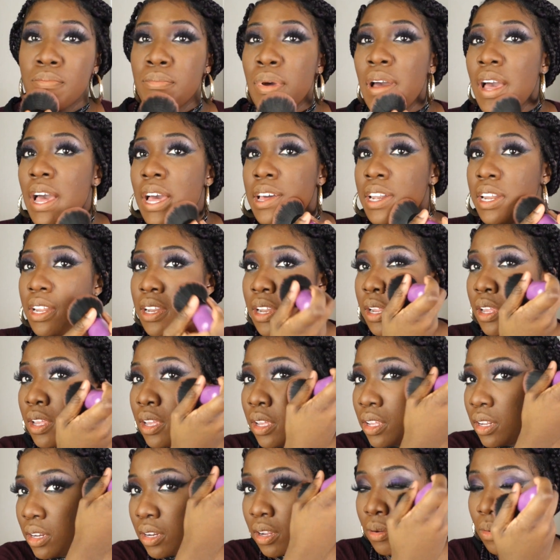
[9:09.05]
pat it
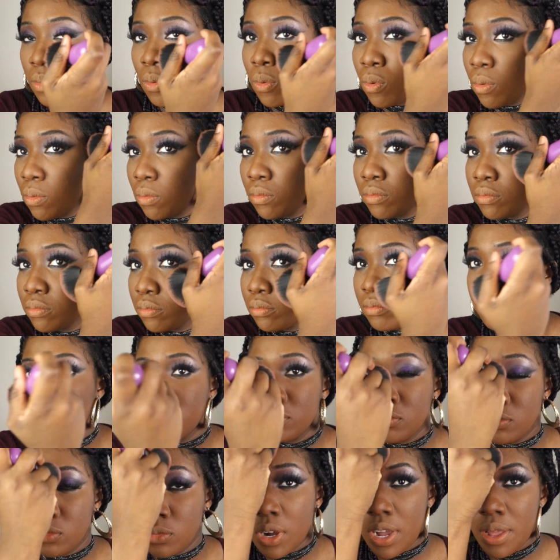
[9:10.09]
in and
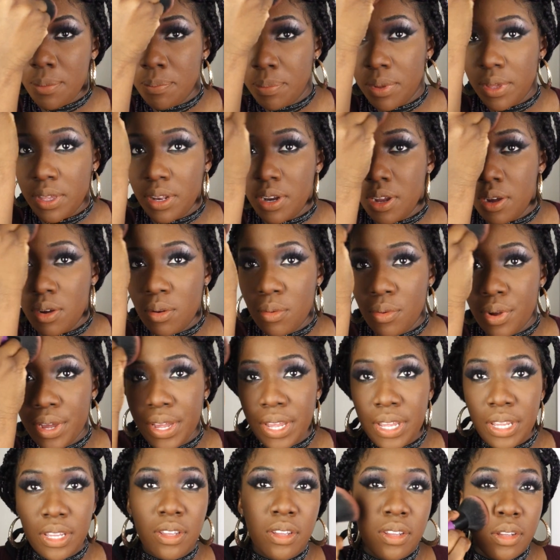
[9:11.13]
wipe it
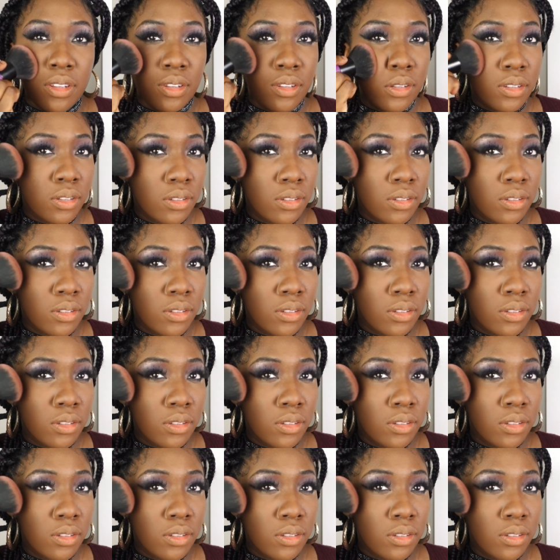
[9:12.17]
away.